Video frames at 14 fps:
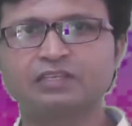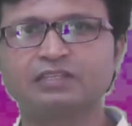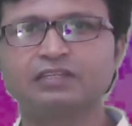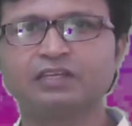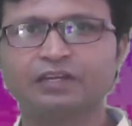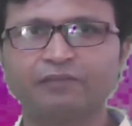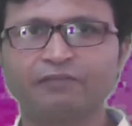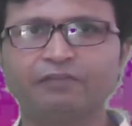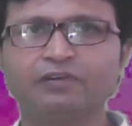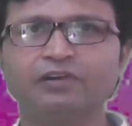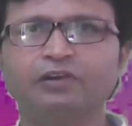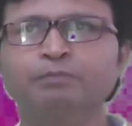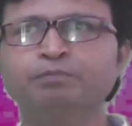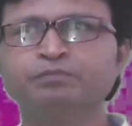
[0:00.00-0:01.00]
the
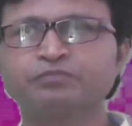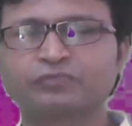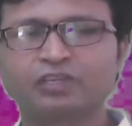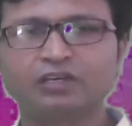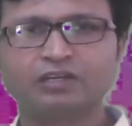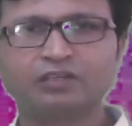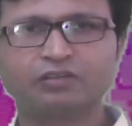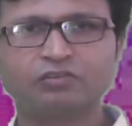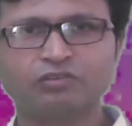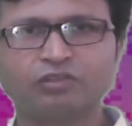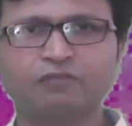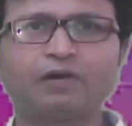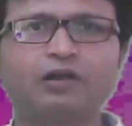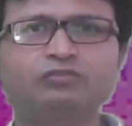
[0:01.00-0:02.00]
river,
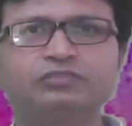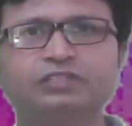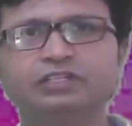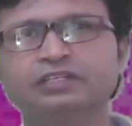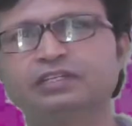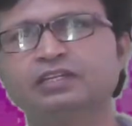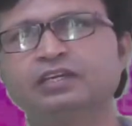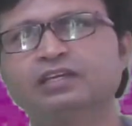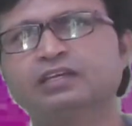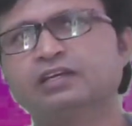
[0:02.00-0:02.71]
the fountain,